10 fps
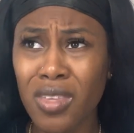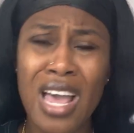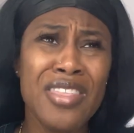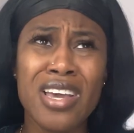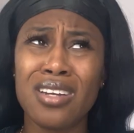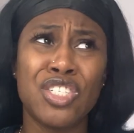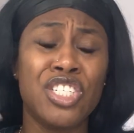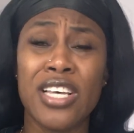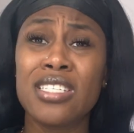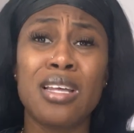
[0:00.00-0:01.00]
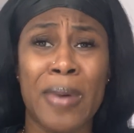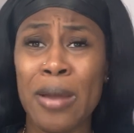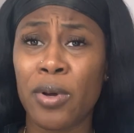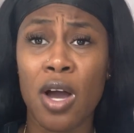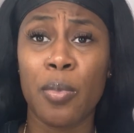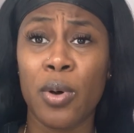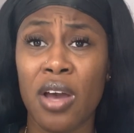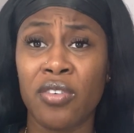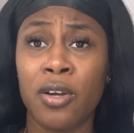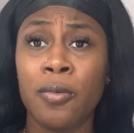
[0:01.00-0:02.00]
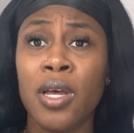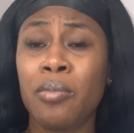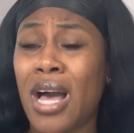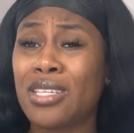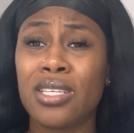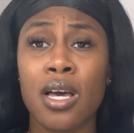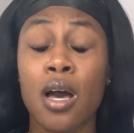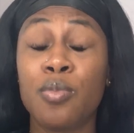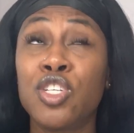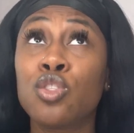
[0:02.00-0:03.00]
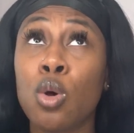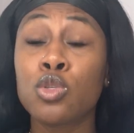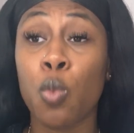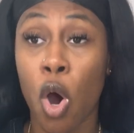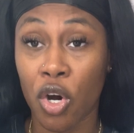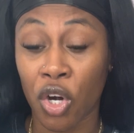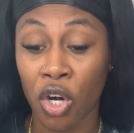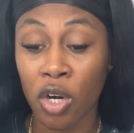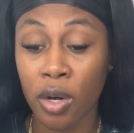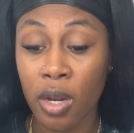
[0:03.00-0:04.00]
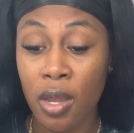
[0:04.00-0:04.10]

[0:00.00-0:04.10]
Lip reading: I think she says in a paper cup or whatever, plastic cup. She throws water.